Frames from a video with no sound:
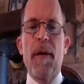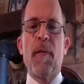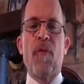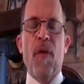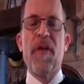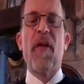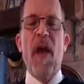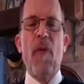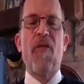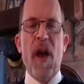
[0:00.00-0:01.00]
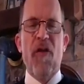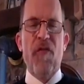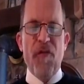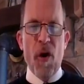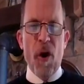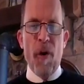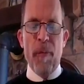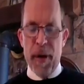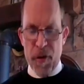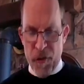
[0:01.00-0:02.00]
Pray that they will stay firm
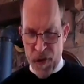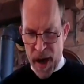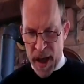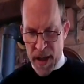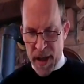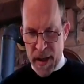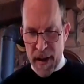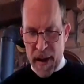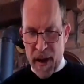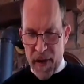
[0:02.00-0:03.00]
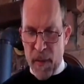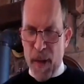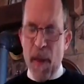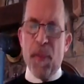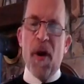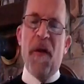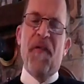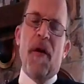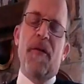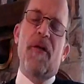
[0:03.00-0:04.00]
in their faith. And then be in prayer
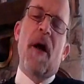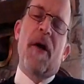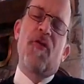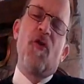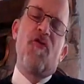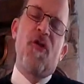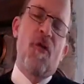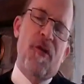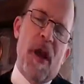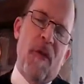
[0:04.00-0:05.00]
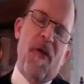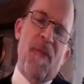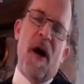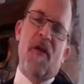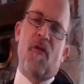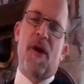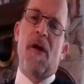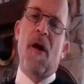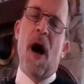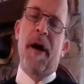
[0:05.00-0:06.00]
for two children that we sponsor in
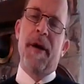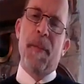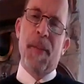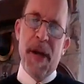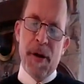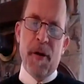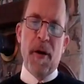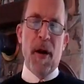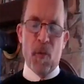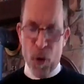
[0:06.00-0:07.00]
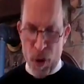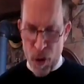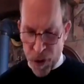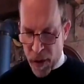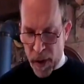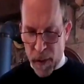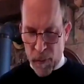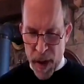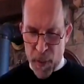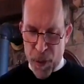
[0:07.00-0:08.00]
Uganda, Peter and Ruth.
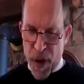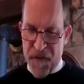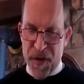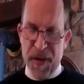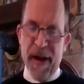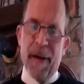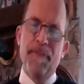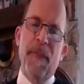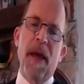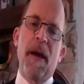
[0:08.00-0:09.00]
Be in prayer for them.